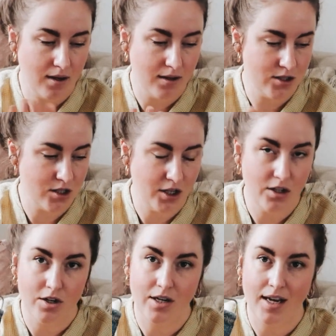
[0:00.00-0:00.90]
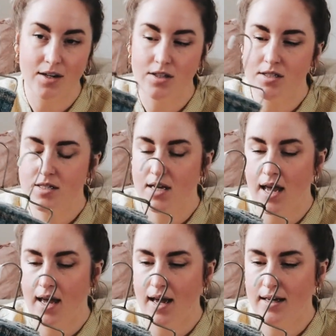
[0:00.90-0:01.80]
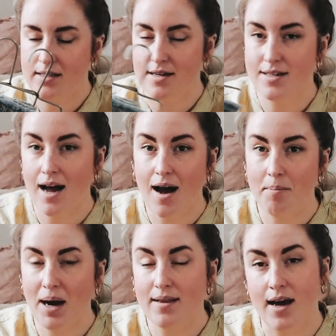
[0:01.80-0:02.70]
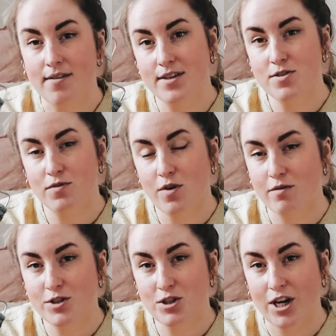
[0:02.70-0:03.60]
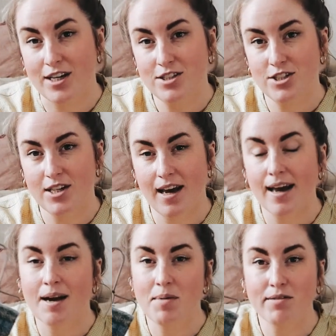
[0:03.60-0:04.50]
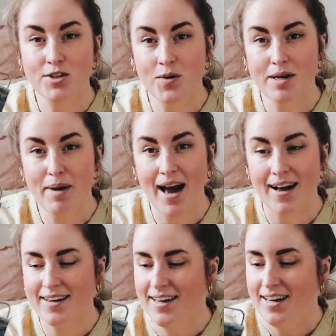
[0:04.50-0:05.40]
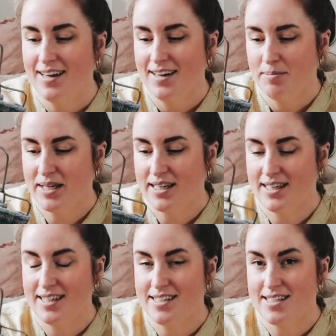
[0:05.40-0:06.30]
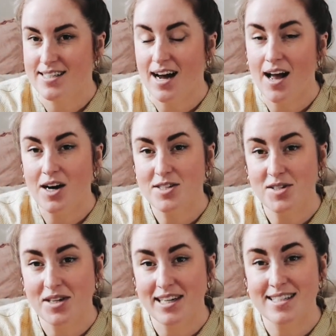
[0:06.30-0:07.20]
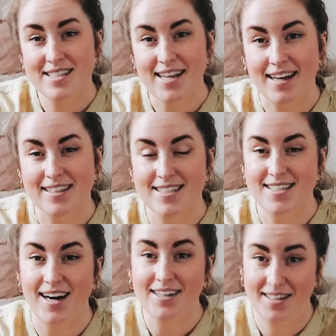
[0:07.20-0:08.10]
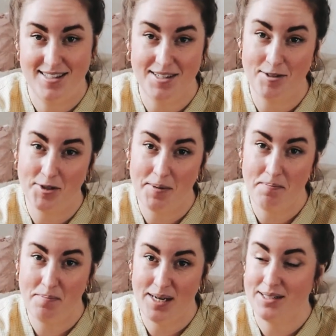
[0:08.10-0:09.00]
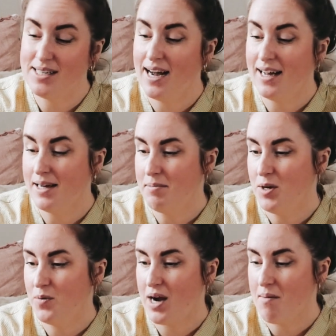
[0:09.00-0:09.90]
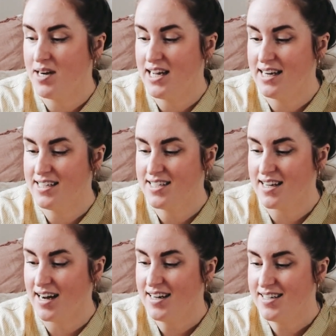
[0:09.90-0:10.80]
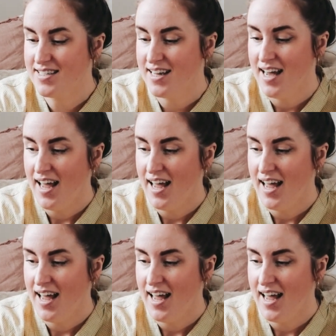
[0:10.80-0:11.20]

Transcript: circular needles, and my life has forever changed, and I'm never going back. Because I also get second sock syndrome big time when I'm knitting socks,